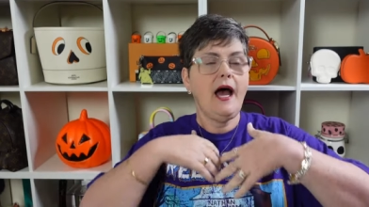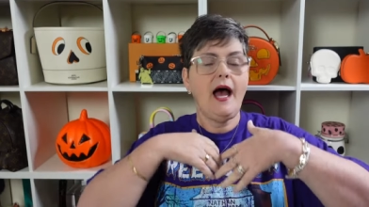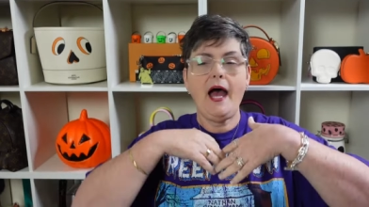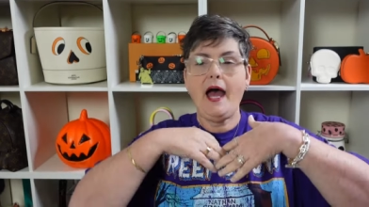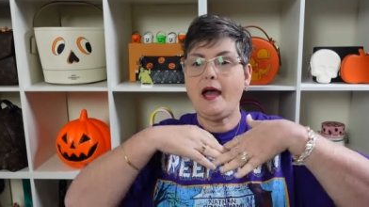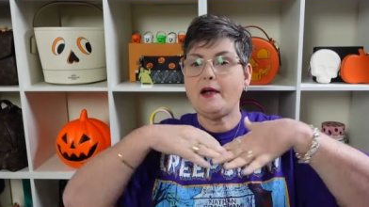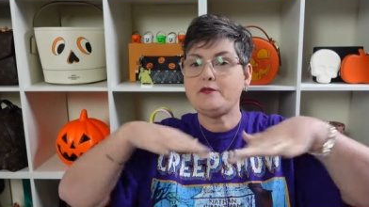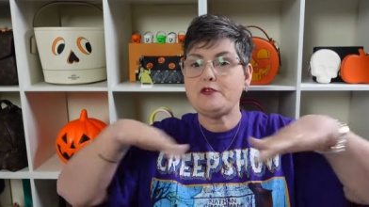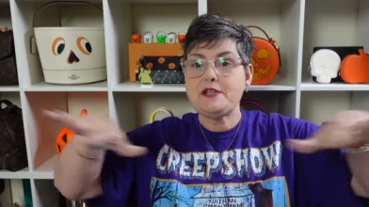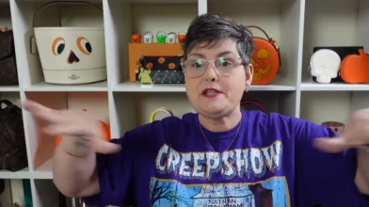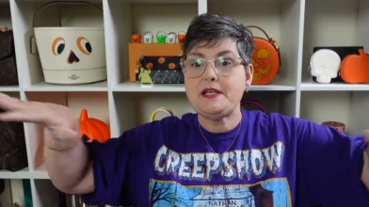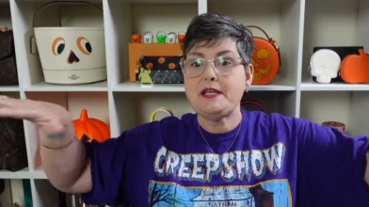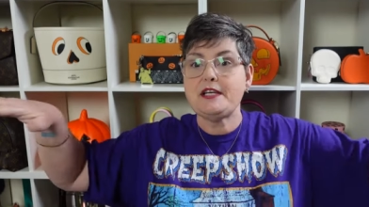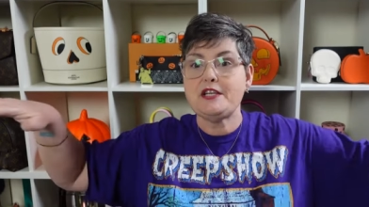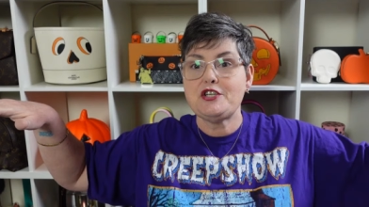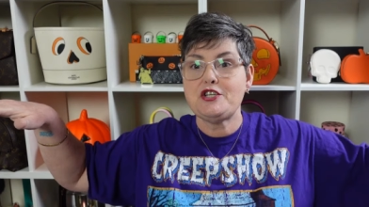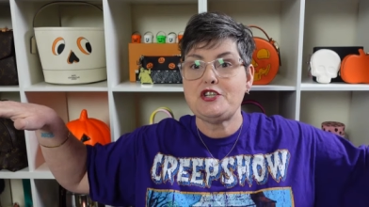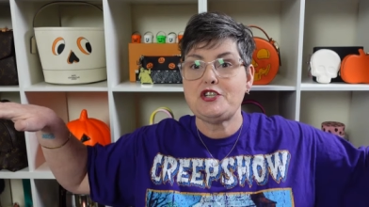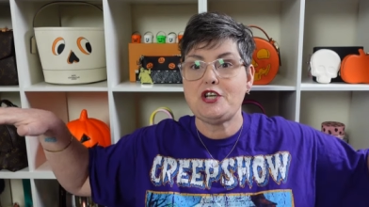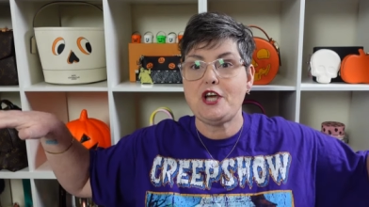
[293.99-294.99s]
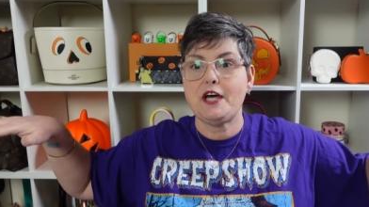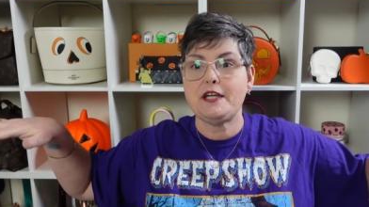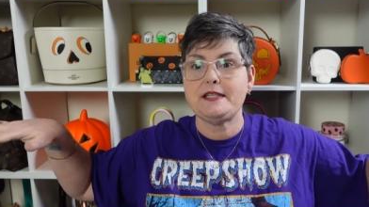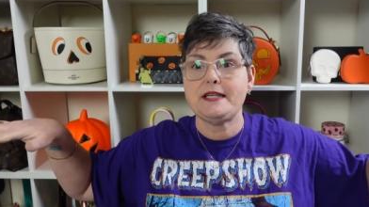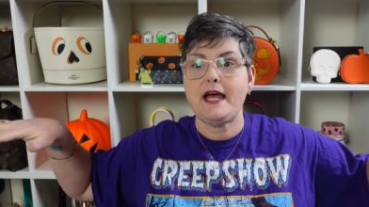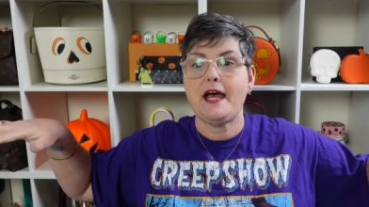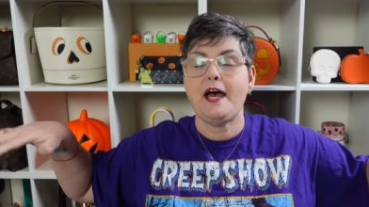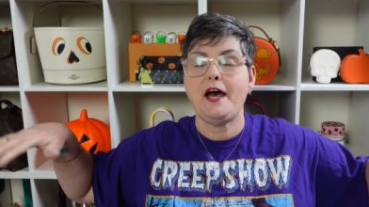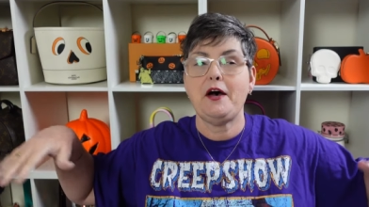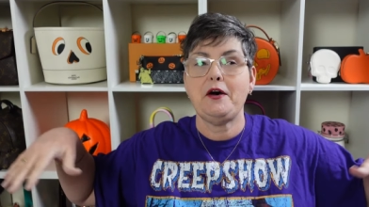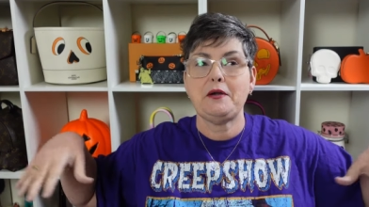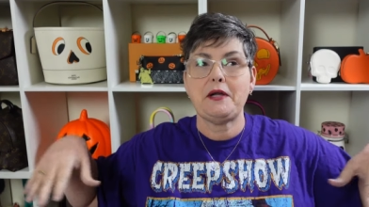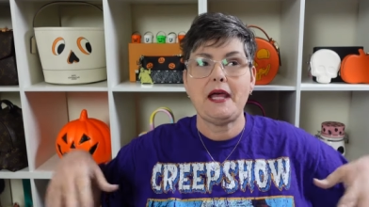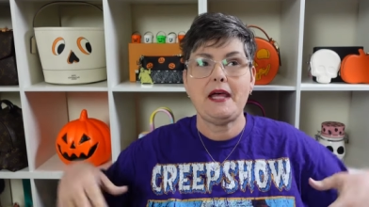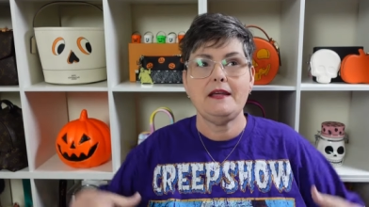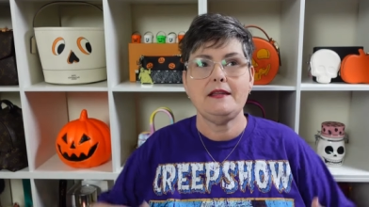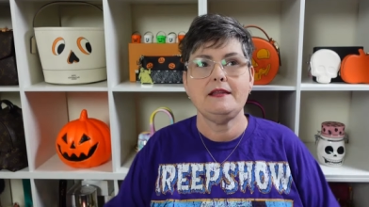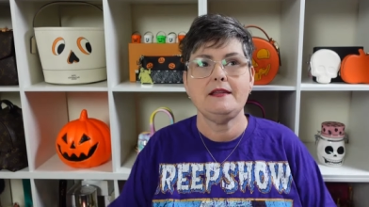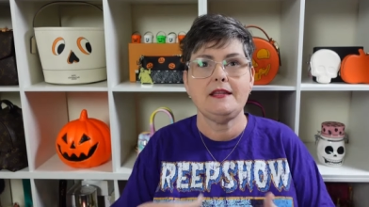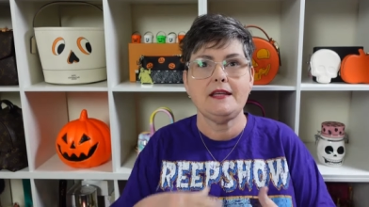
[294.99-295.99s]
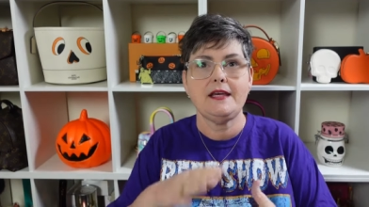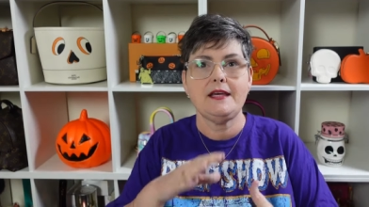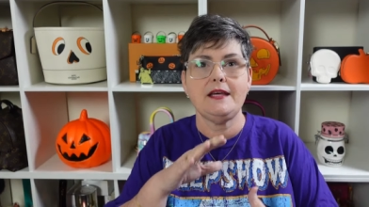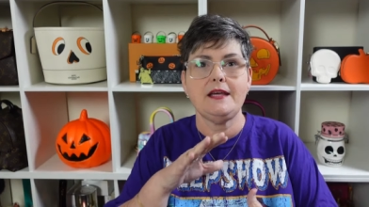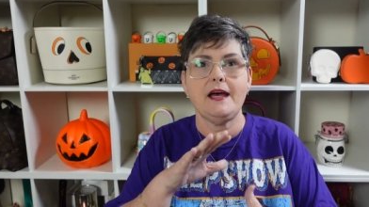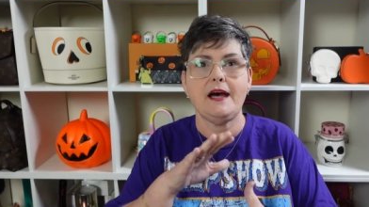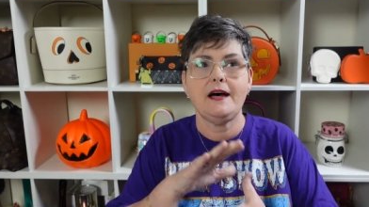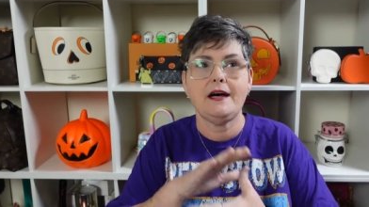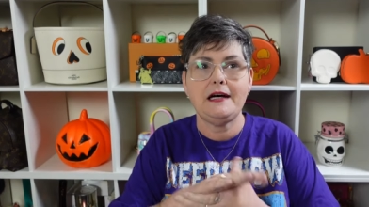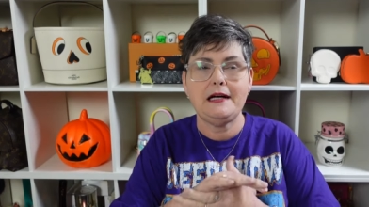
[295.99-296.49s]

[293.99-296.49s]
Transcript: everything is shut down, and the